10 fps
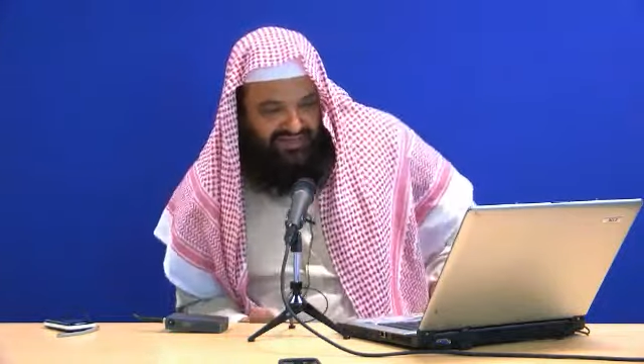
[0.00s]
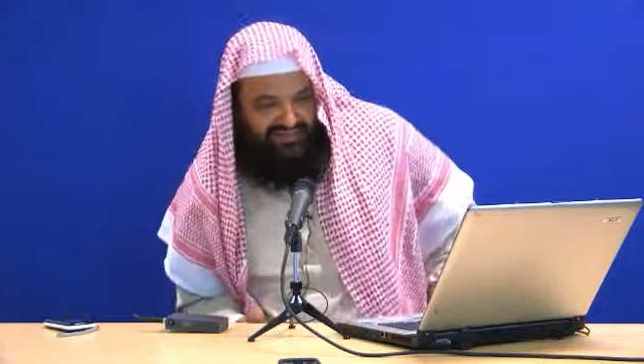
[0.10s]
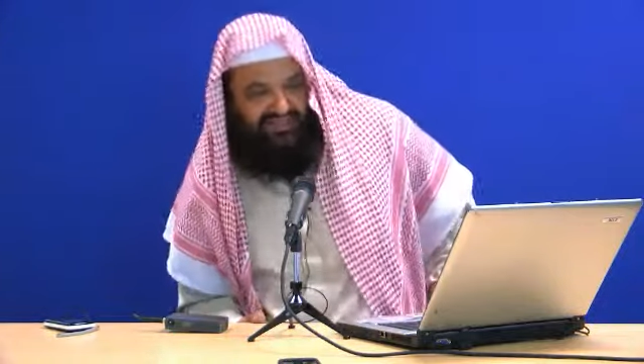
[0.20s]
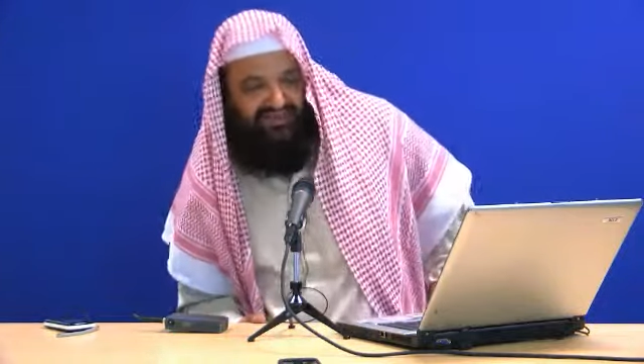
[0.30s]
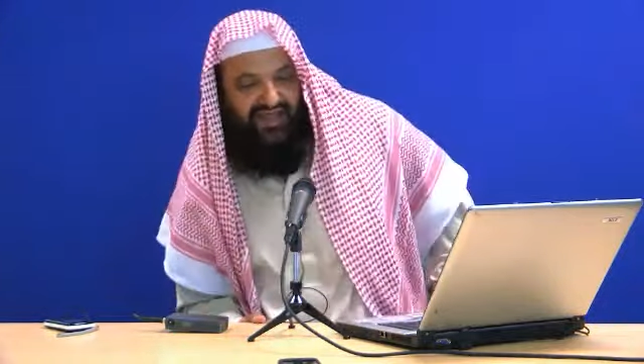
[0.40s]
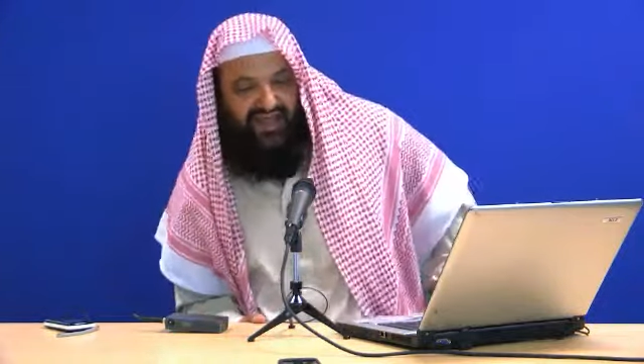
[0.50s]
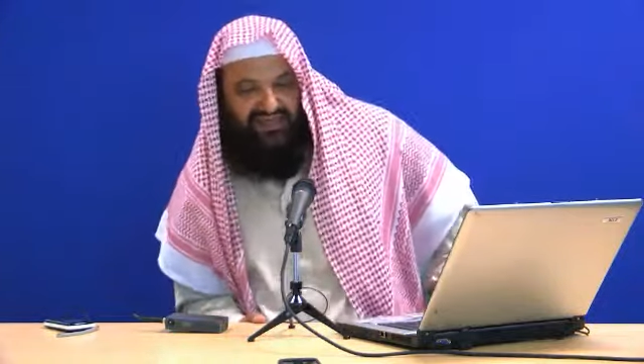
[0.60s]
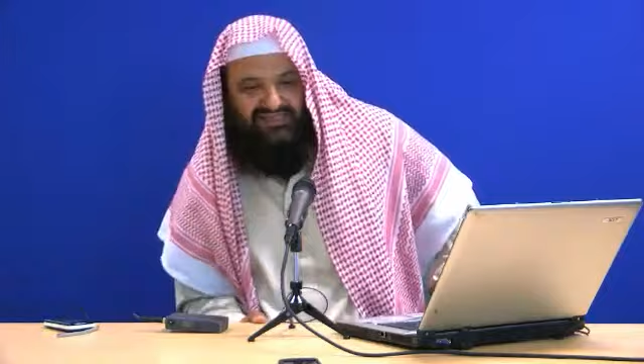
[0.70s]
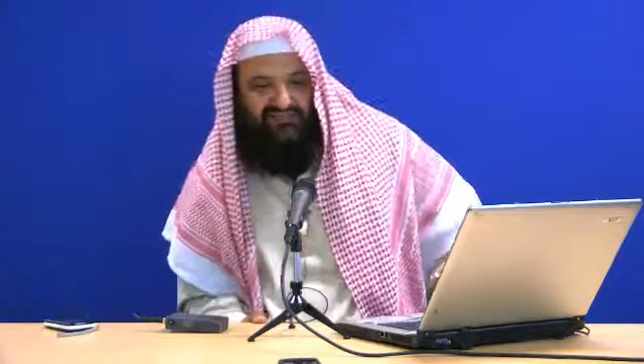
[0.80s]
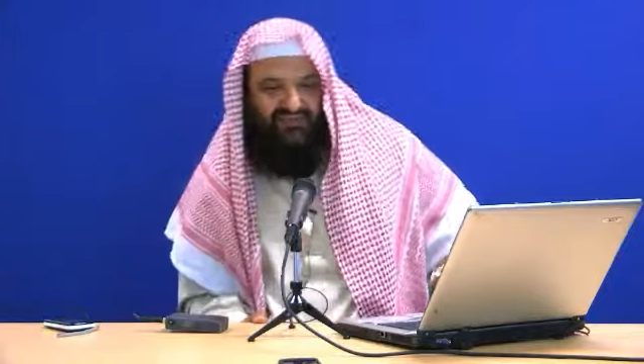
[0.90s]
So the
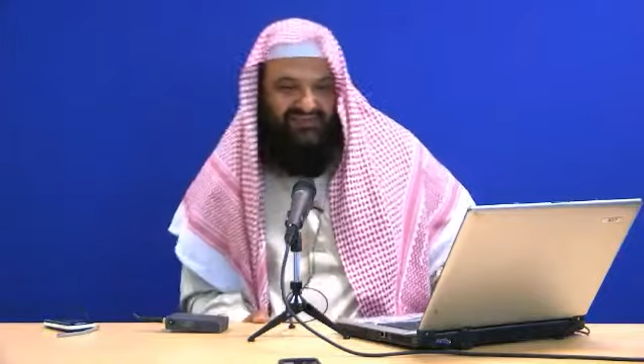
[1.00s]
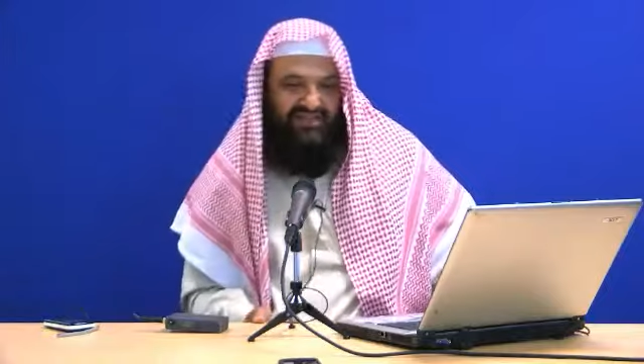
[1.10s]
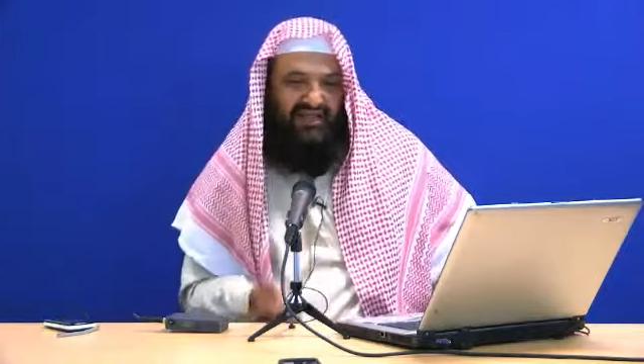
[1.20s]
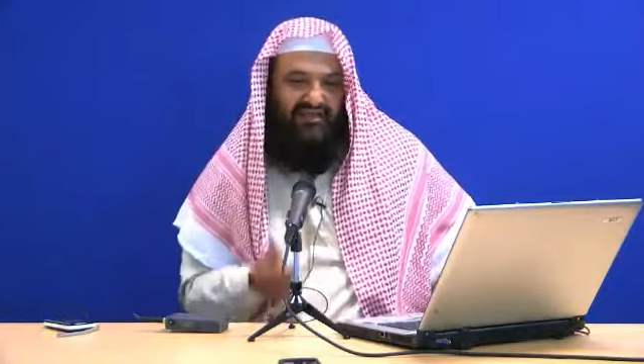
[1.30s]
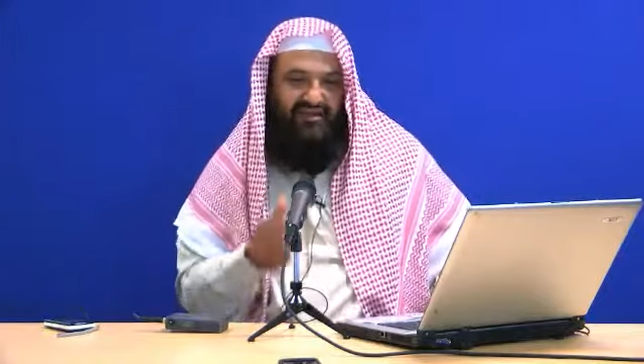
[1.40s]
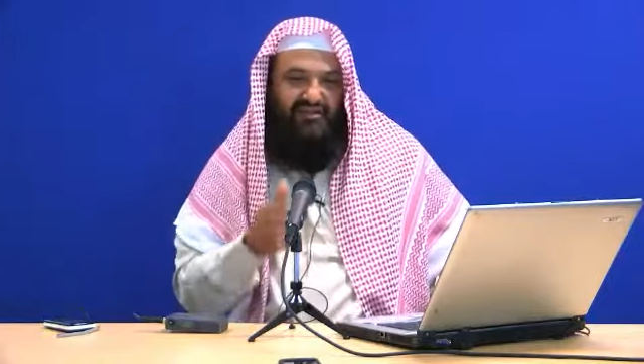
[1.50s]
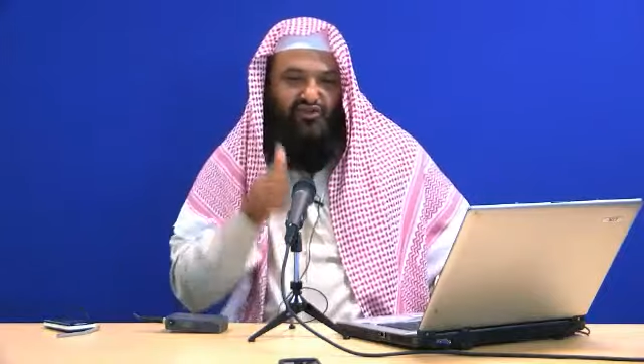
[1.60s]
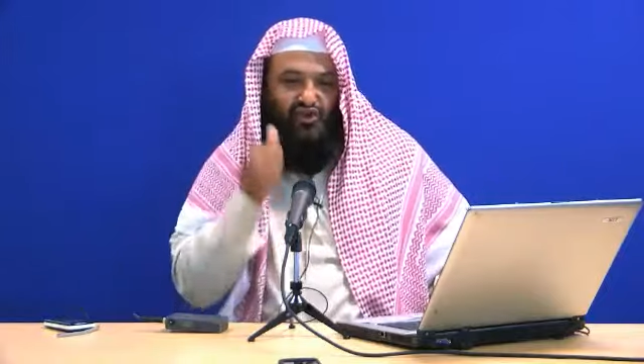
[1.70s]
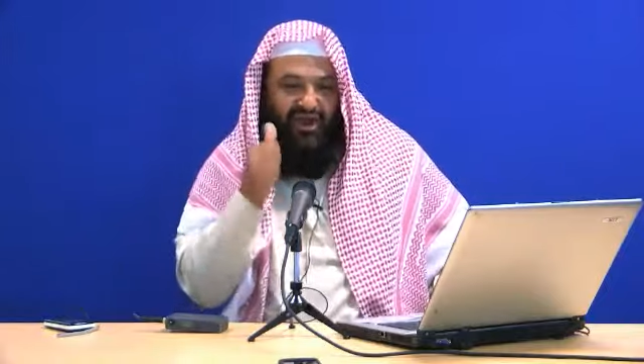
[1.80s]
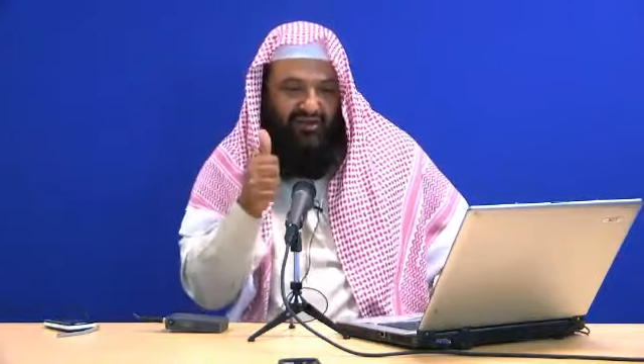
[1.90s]
last fitna,
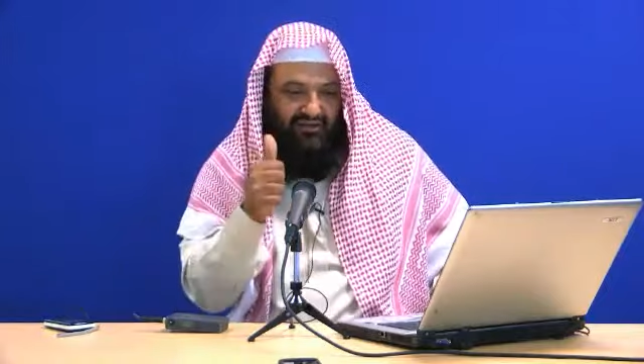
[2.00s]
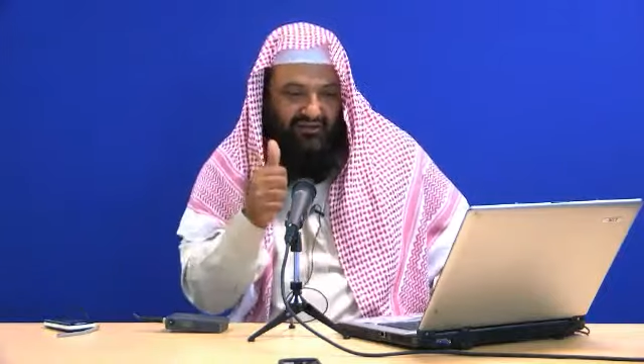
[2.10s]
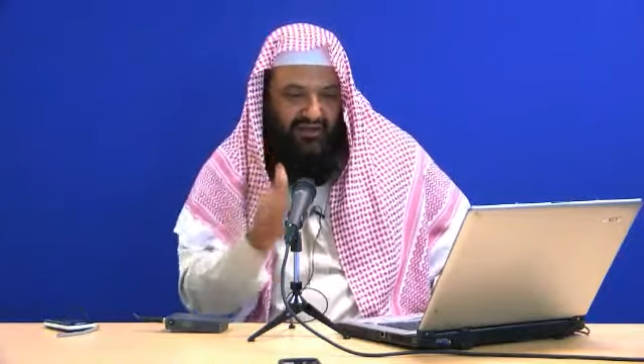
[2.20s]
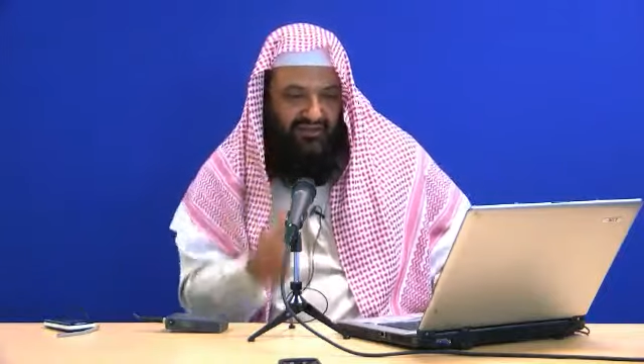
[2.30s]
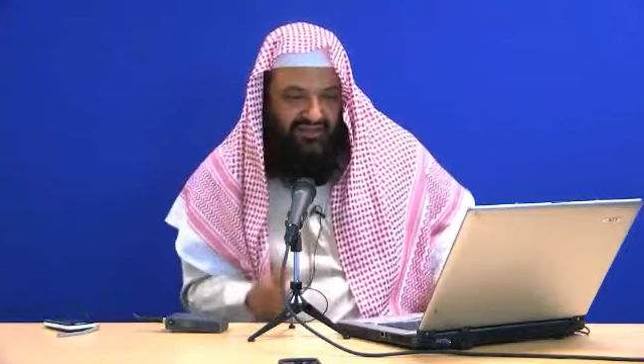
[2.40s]
trial